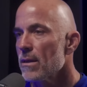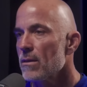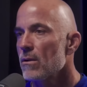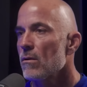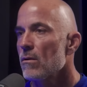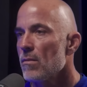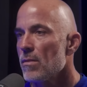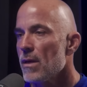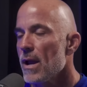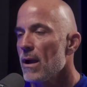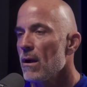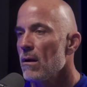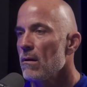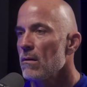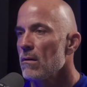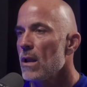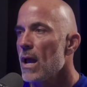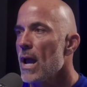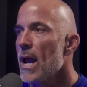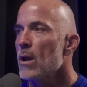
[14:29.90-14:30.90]
they're there
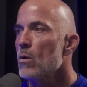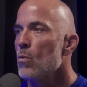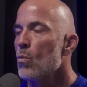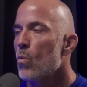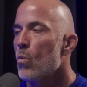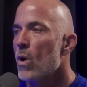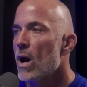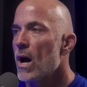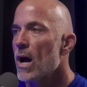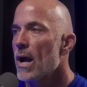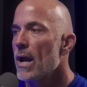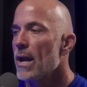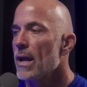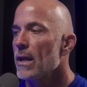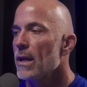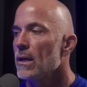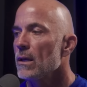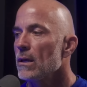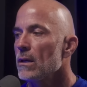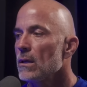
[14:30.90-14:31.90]
and
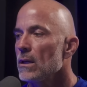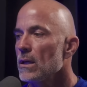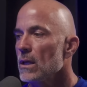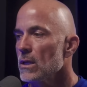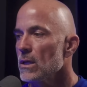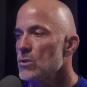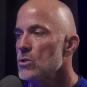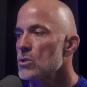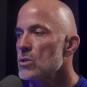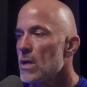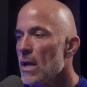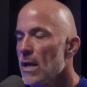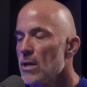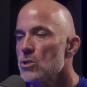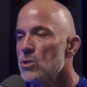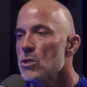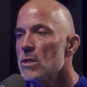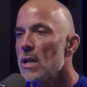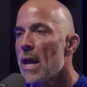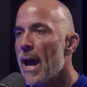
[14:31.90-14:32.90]
why each
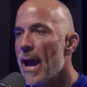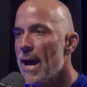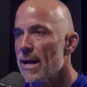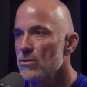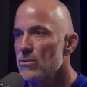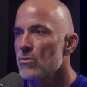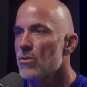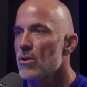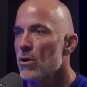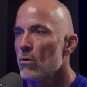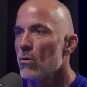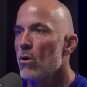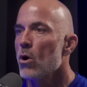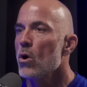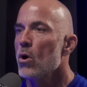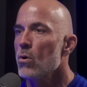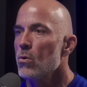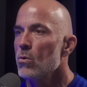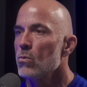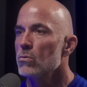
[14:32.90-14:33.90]
nation has their
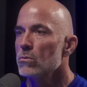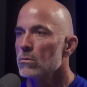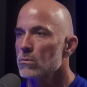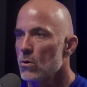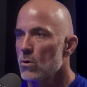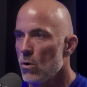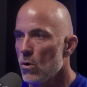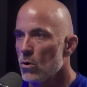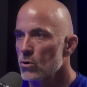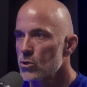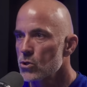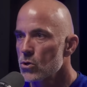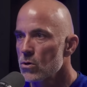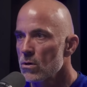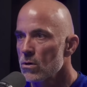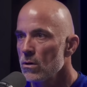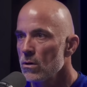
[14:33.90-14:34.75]
own culture